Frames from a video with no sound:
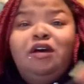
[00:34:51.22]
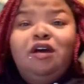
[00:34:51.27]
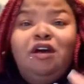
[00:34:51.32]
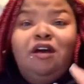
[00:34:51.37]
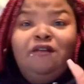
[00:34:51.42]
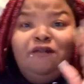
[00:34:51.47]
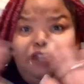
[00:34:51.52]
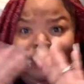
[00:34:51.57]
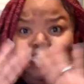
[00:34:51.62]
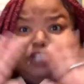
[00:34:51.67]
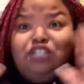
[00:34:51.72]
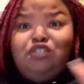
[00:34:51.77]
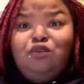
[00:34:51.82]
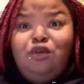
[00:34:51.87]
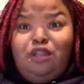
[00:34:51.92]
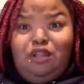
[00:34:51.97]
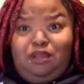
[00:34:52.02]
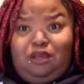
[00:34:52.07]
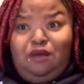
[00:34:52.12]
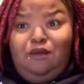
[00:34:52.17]
of
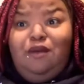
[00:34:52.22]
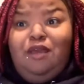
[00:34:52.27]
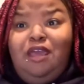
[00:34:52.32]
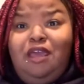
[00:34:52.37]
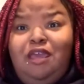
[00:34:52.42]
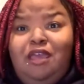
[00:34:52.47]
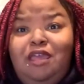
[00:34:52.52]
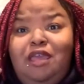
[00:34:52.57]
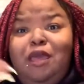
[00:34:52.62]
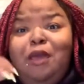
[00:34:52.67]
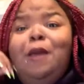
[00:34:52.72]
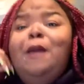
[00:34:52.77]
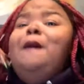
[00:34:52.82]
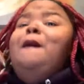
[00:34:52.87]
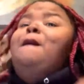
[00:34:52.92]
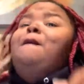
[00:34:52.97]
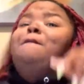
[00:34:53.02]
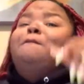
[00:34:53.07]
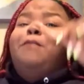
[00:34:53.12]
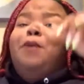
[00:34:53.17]
electronic, okay?
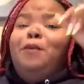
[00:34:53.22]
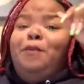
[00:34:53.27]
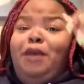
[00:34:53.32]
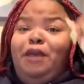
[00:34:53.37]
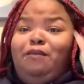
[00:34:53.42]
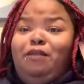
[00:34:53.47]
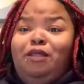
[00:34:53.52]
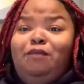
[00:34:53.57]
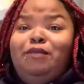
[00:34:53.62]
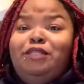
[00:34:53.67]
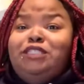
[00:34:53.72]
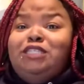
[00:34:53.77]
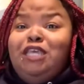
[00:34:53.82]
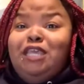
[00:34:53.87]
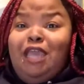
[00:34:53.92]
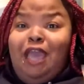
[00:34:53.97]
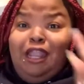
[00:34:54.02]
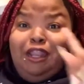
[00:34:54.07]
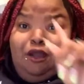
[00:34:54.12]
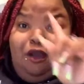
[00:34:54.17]
But baby, let me tell
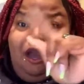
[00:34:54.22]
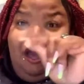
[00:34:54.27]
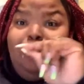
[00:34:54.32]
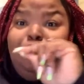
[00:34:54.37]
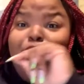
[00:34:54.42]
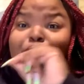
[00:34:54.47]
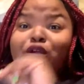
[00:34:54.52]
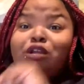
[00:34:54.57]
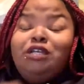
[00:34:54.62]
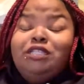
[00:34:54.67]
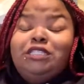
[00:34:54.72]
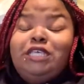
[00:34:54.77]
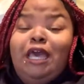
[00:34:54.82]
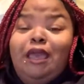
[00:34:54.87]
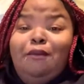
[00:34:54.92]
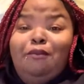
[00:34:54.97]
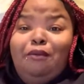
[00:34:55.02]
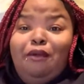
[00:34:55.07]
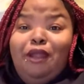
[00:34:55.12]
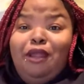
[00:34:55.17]
you, I know how to work a
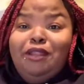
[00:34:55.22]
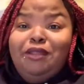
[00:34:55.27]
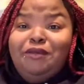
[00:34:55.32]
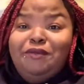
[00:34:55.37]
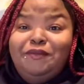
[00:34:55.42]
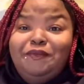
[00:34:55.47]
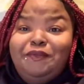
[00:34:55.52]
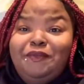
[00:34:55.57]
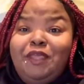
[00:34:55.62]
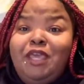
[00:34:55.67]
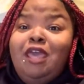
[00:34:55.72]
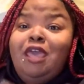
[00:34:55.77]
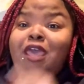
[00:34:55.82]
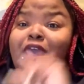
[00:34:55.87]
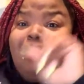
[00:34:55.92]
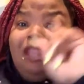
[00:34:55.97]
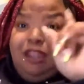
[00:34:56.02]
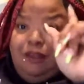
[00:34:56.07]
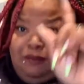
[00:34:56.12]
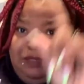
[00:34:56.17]
typewriter.
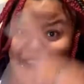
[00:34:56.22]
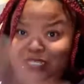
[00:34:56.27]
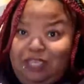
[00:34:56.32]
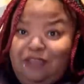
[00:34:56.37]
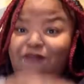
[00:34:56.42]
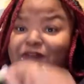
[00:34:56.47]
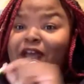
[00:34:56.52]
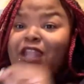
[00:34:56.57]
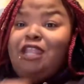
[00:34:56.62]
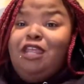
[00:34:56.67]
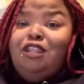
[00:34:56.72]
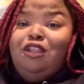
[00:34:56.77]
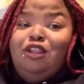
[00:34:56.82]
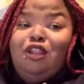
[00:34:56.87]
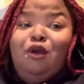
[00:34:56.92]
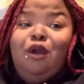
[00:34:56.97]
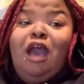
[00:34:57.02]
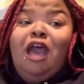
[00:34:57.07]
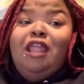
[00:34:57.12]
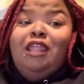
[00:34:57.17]
And let me tell you, if I need to
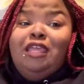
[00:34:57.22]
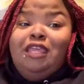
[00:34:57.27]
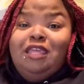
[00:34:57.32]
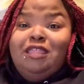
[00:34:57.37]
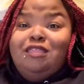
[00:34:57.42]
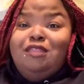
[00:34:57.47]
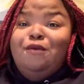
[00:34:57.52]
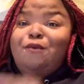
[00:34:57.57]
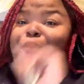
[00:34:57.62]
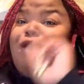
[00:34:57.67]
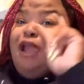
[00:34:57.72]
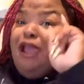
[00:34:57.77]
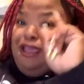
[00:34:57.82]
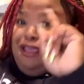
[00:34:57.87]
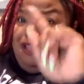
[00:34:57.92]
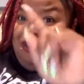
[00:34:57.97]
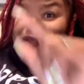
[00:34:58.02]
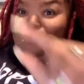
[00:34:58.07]
know how to get somewhere, I can